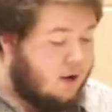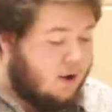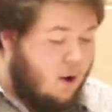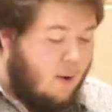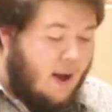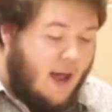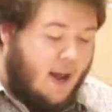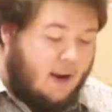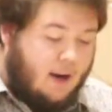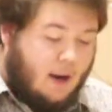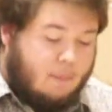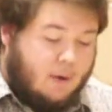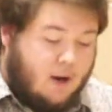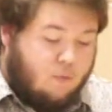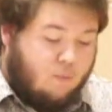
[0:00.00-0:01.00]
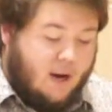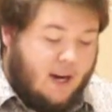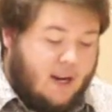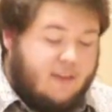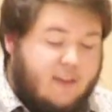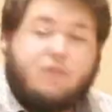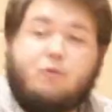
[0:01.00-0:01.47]
go ahead and I'm going to read
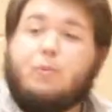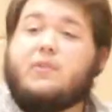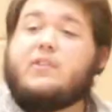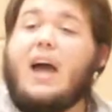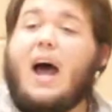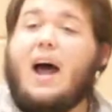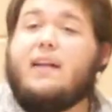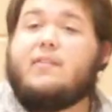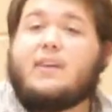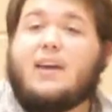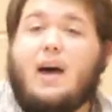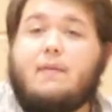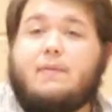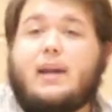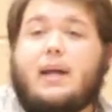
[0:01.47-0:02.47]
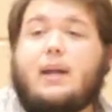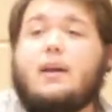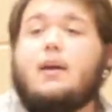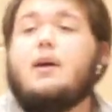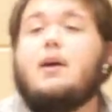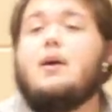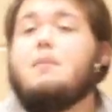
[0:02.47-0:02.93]
it. This was God's covenant.
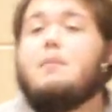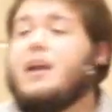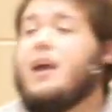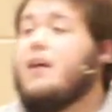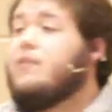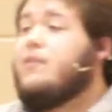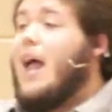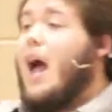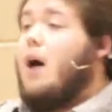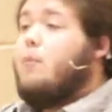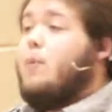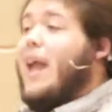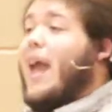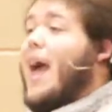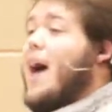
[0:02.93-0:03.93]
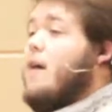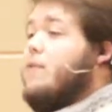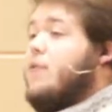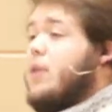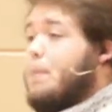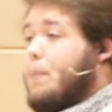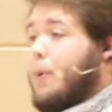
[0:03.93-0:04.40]
Because now we
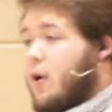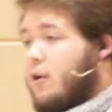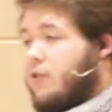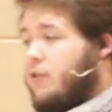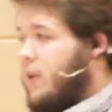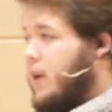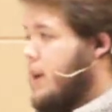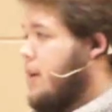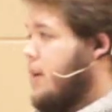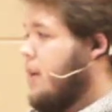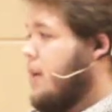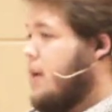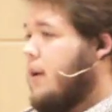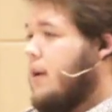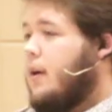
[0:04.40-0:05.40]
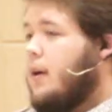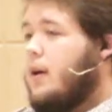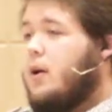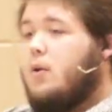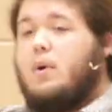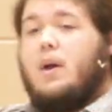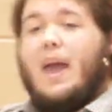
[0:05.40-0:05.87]
have the person.
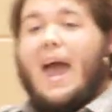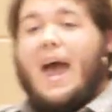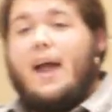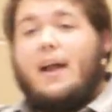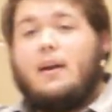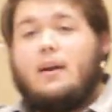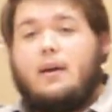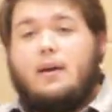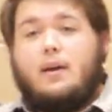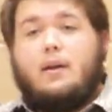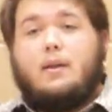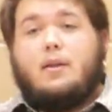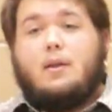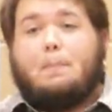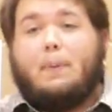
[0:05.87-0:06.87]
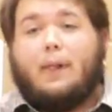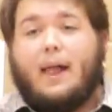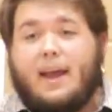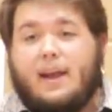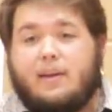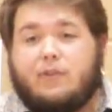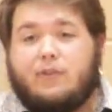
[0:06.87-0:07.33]
We had the
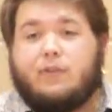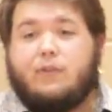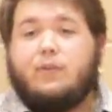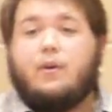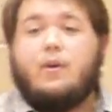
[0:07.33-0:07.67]
place.